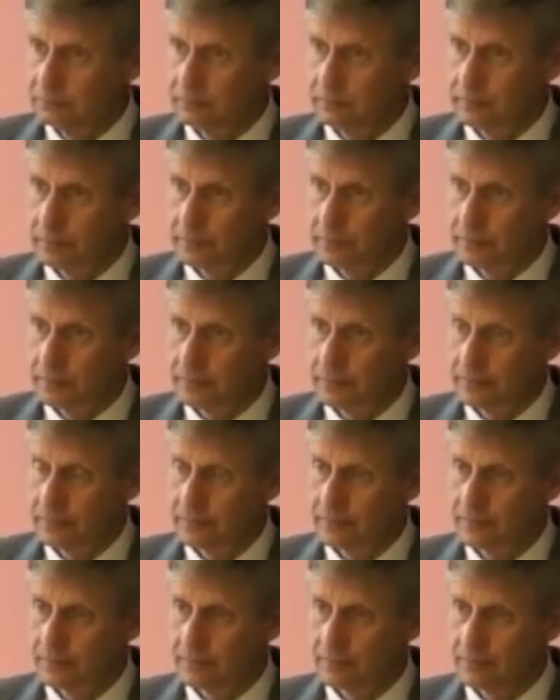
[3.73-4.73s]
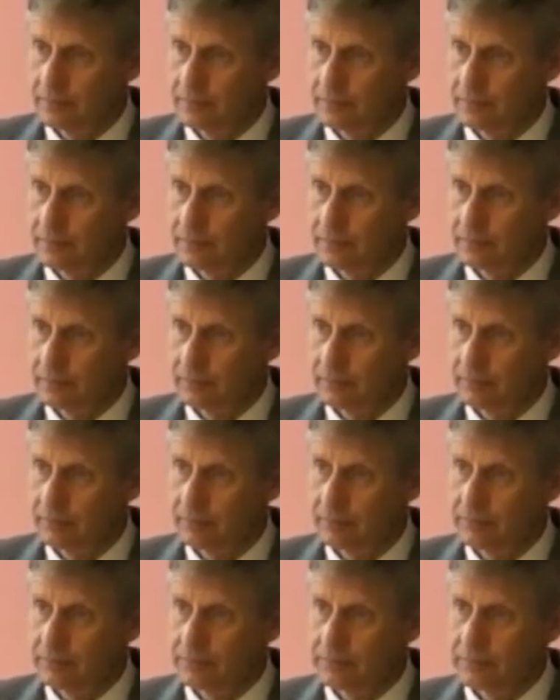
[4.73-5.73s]
What's your attitude
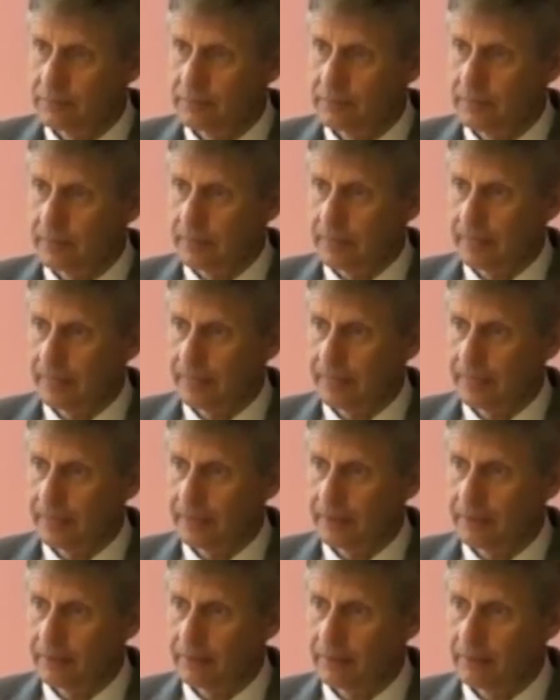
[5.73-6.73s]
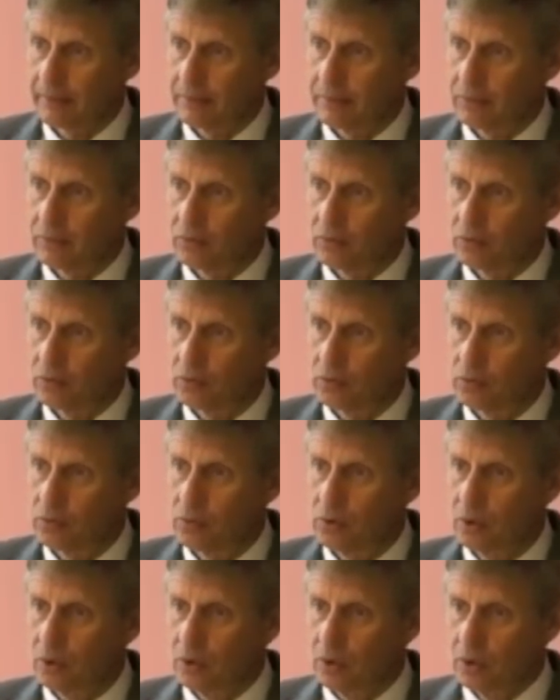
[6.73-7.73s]
about drug laws other than pot?
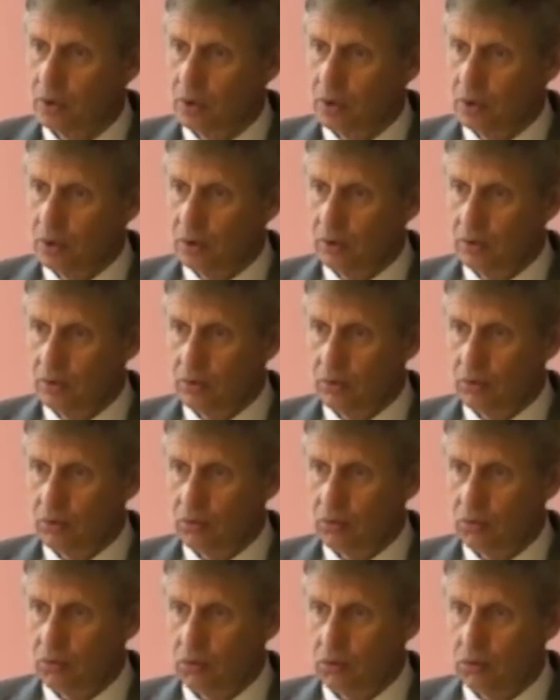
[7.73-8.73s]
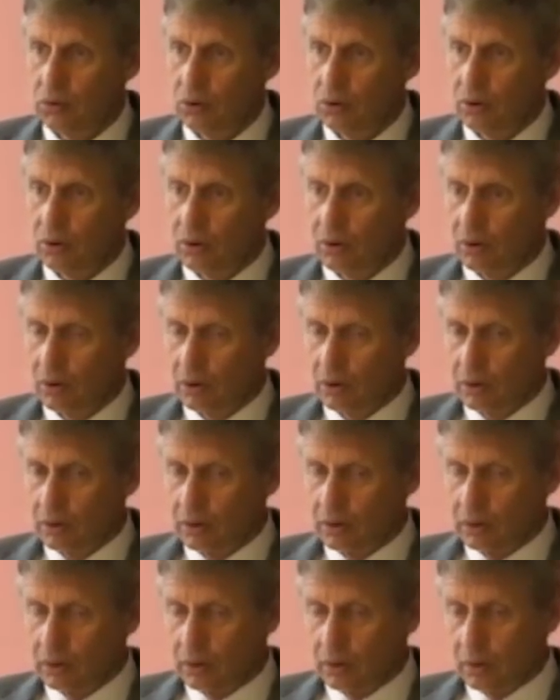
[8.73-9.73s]
Heroin, crack
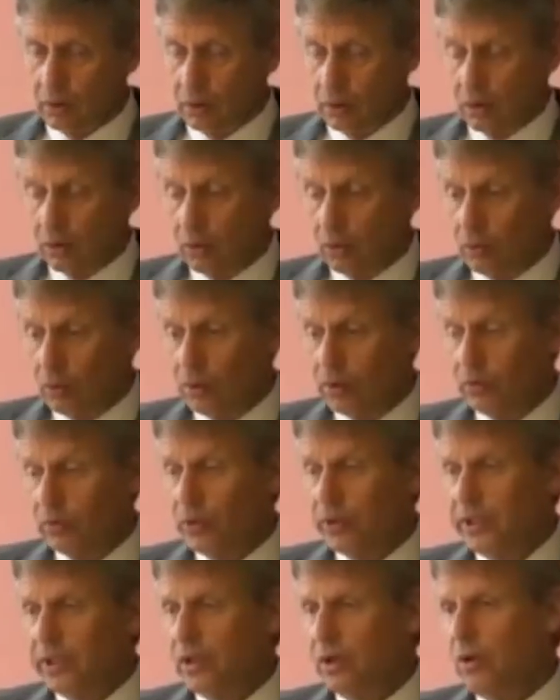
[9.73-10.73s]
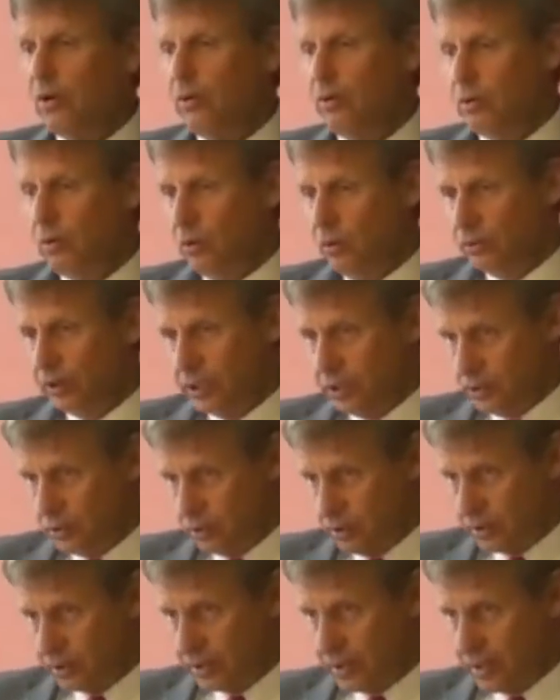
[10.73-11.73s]
cocaine, Well, the only
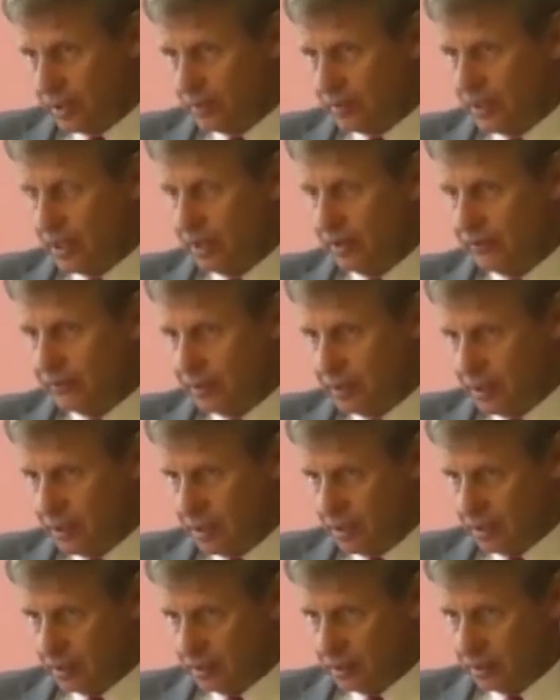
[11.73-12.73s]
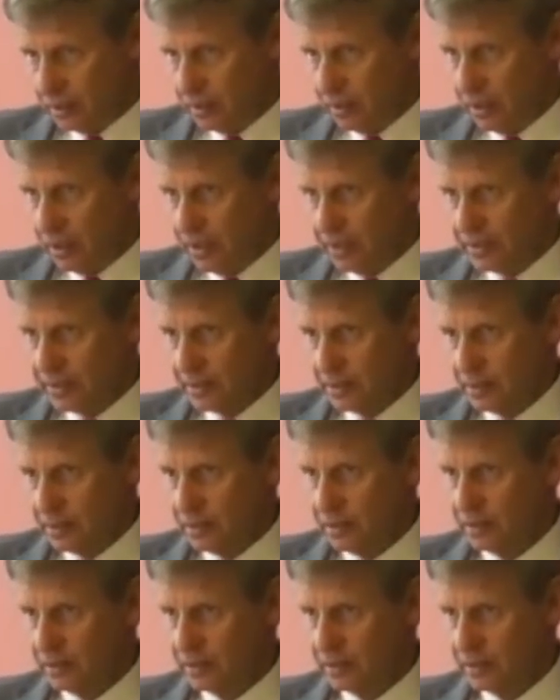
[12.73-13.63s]
drug that I'm advocating legalizing